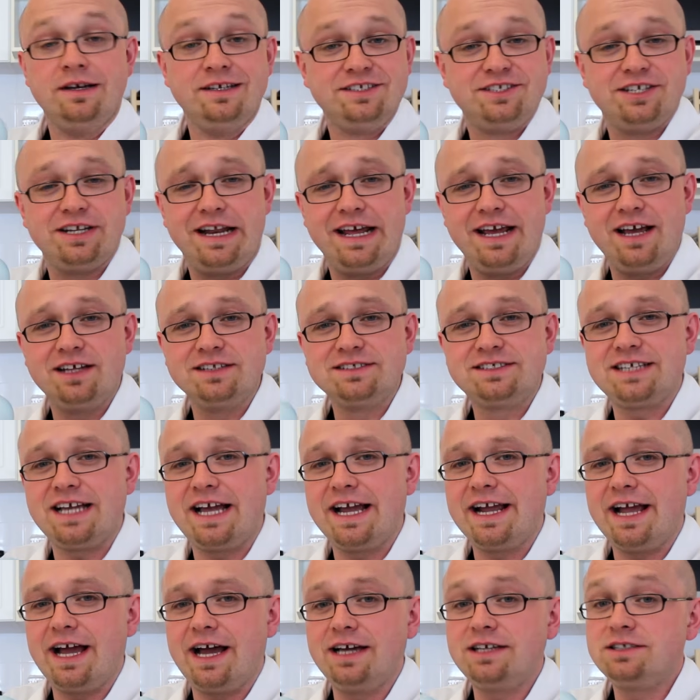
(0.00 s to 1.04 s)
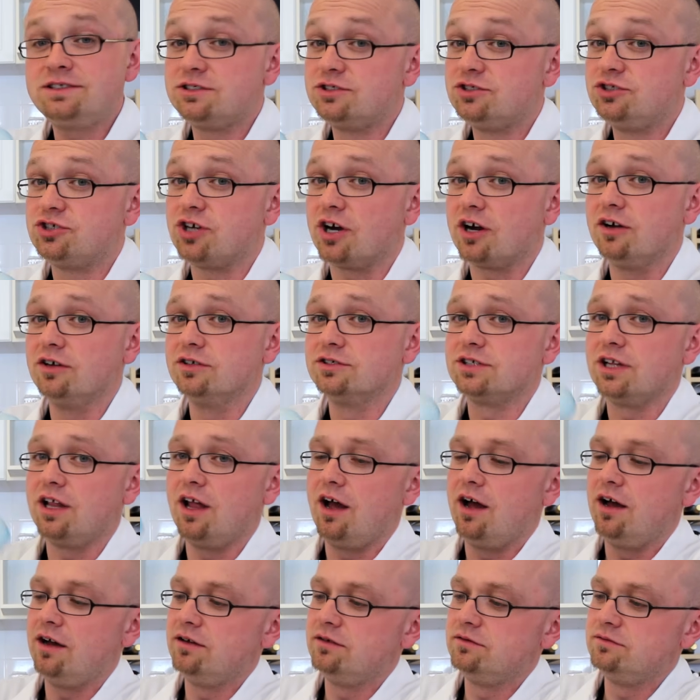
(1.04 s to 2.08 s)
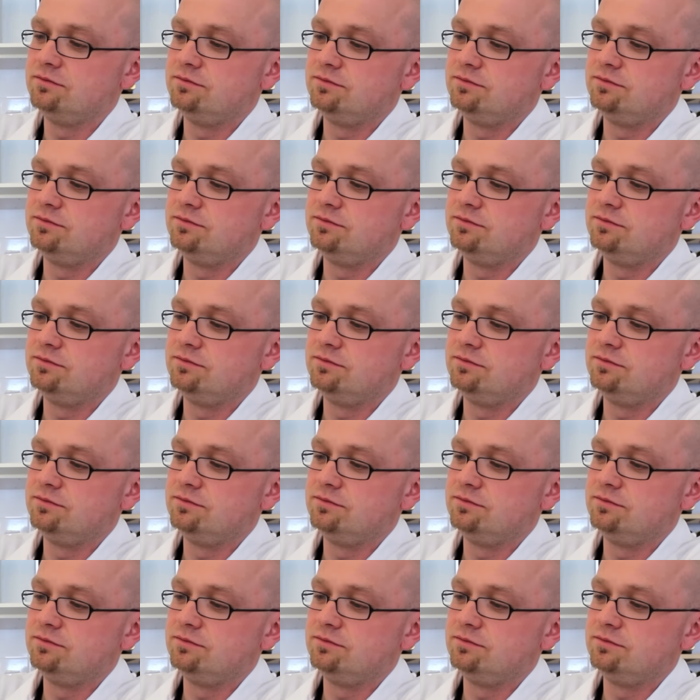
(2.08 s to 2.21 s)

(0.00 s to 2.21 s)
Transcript: Today on Sci Guys, Charles Law.